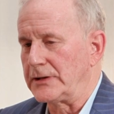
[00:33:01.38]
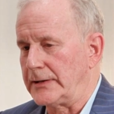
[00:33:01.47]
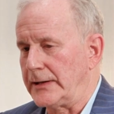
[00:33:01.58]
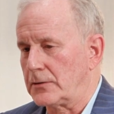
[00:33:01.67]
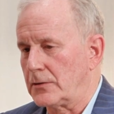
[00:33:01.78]
week.
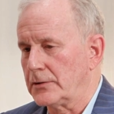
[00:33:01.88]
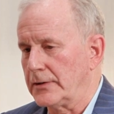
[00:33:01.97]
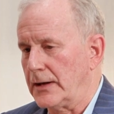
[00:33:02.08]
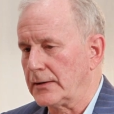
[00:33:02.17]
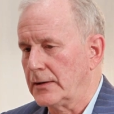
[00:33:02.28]
I had a
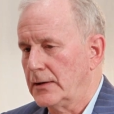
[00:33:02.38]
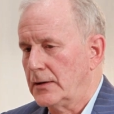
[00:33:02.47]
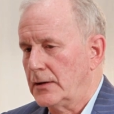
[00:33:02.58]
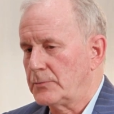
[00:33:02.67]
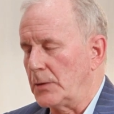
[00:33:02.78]
heart attack.
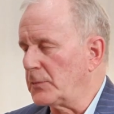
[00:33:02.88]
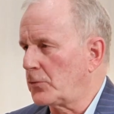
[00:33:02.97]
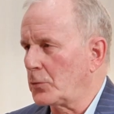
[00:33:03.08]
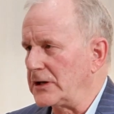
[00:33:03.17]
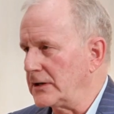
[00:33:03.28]
But
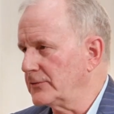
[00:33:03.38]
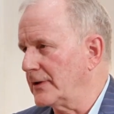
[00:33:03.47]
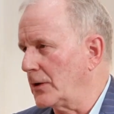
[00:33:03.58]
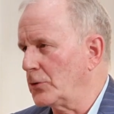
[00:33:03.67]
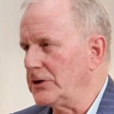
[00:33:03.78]
before we get
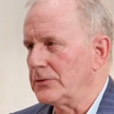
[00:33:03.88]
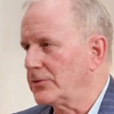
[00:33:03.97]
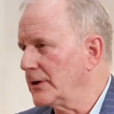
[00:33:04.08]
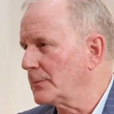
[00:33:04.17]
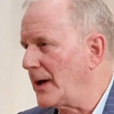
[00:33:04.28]
into that, what do you
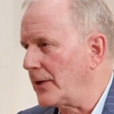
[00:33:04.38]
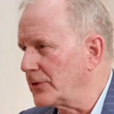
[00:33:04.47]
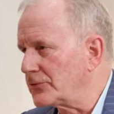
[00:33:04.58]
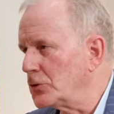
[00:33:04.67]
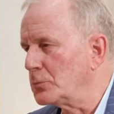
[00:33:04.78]
think about
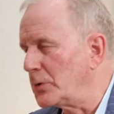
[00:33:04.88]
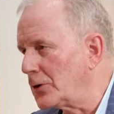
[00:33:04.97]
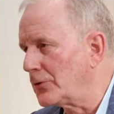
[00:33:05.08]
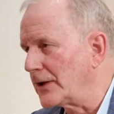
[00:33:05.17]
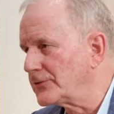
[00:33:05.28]
this new
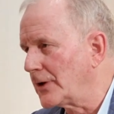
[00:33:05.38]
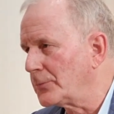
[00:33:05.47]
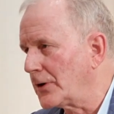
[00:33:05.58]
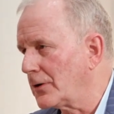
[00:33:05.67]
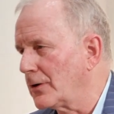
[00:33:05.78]
bill that's
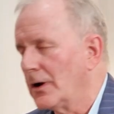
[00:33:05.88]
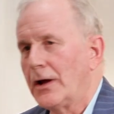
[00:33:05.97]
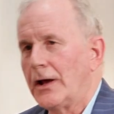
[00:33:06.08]
up there?